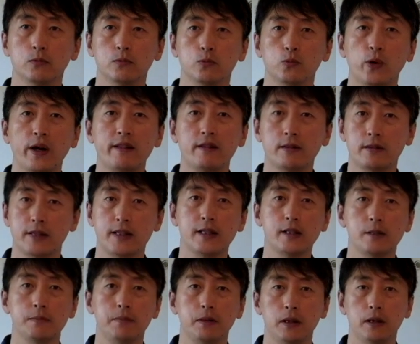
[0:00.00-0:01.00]
with
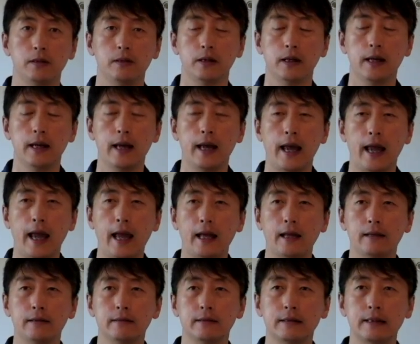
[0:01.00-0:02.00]
discipline,
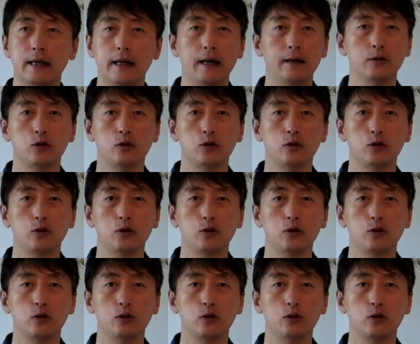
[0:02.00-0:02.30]
and